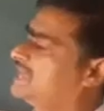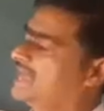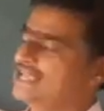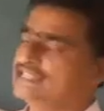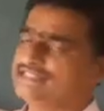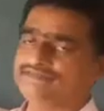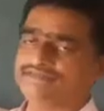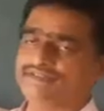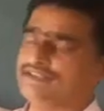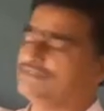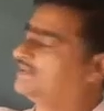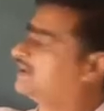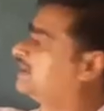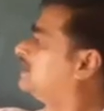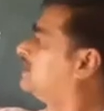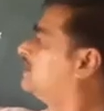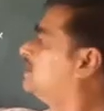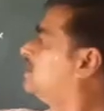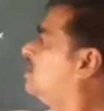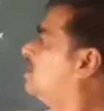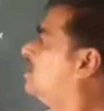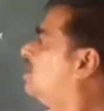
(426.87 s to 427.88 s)
as Vy,
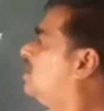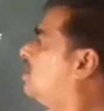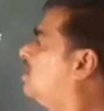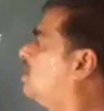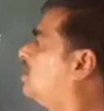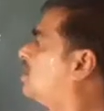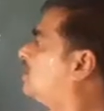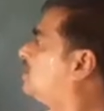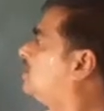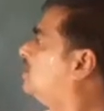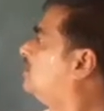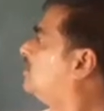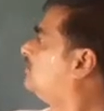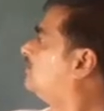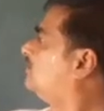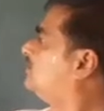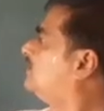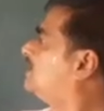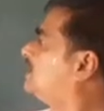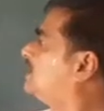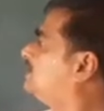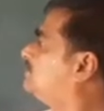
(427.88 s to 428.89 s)
or
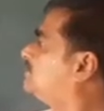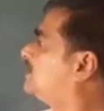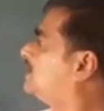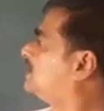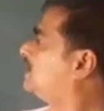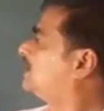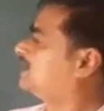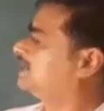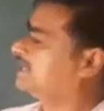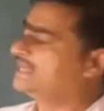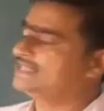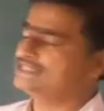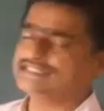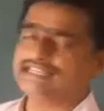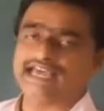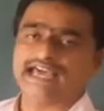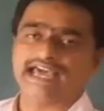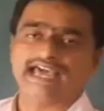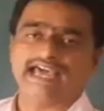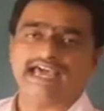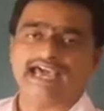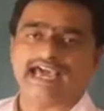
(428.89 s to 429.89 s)
we can get it as
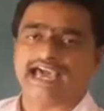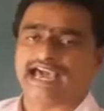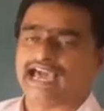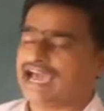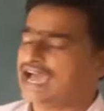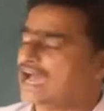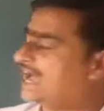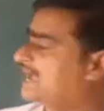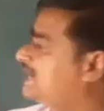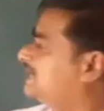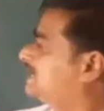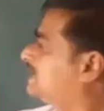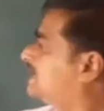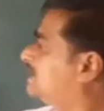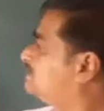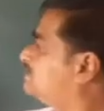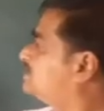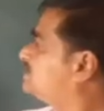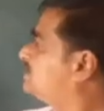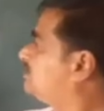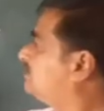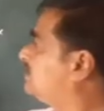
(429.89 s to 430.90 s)
I
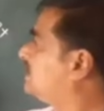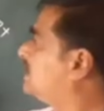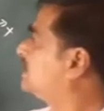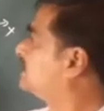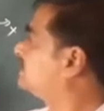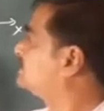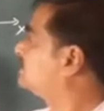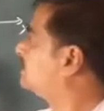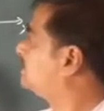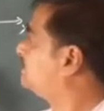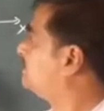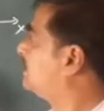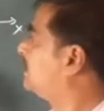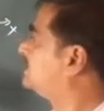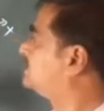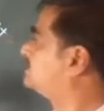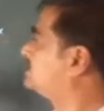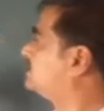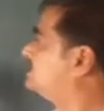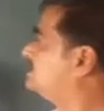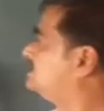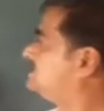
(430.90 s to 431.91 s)
times Vx
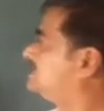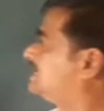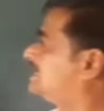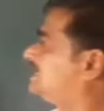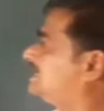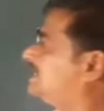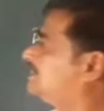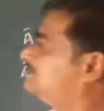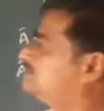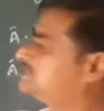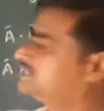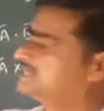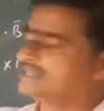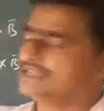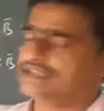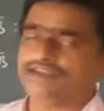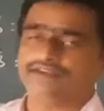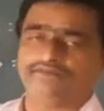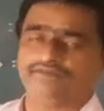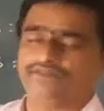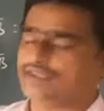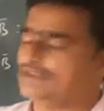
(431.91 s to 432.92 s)
plus j times
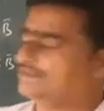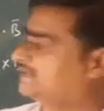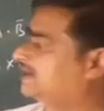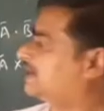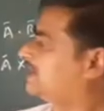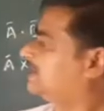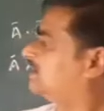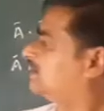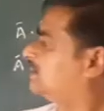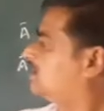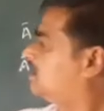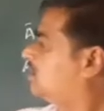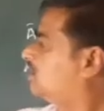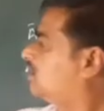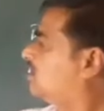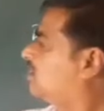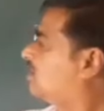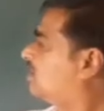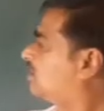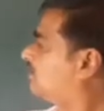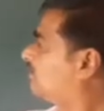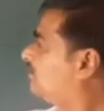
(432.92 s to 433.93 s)
Vy,
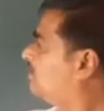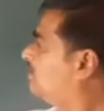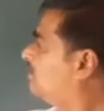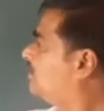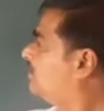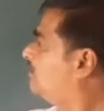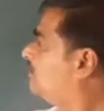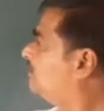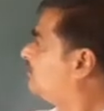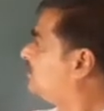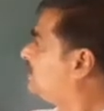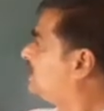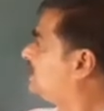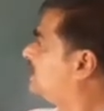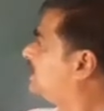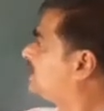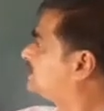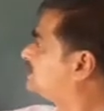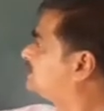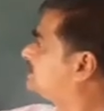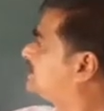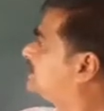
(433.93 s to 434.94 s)
or
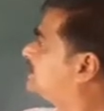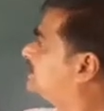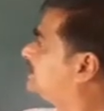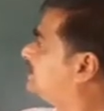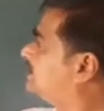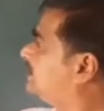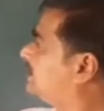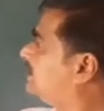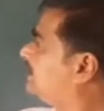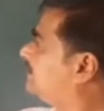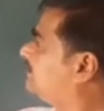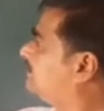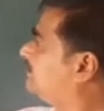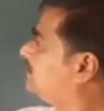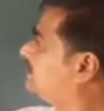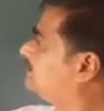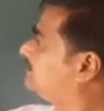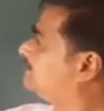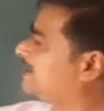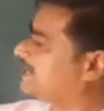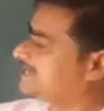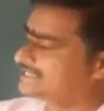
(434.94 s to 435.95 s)
Vx,
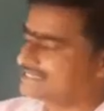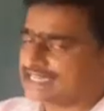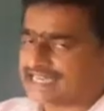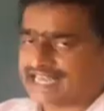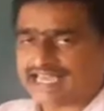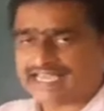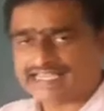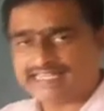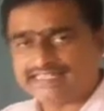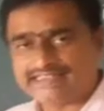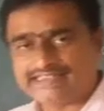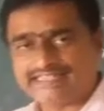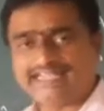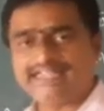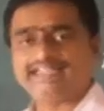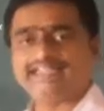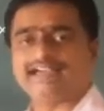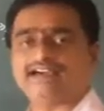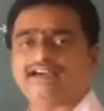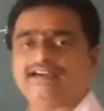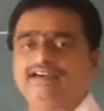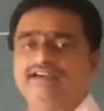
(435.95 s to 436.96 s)
if it makes an angle
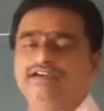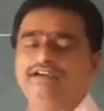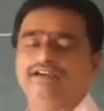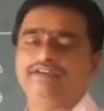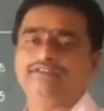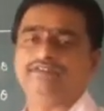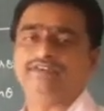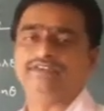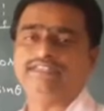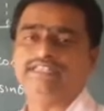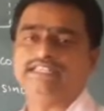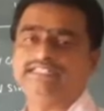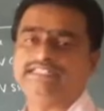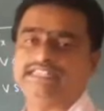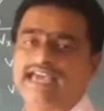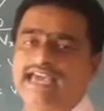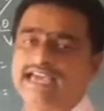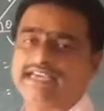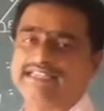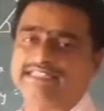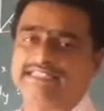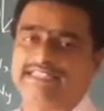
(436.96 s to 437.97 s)
theta with this
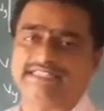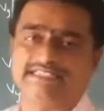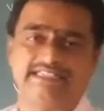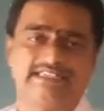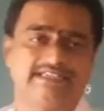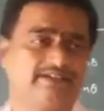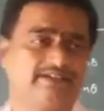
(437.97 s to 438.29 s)
axis,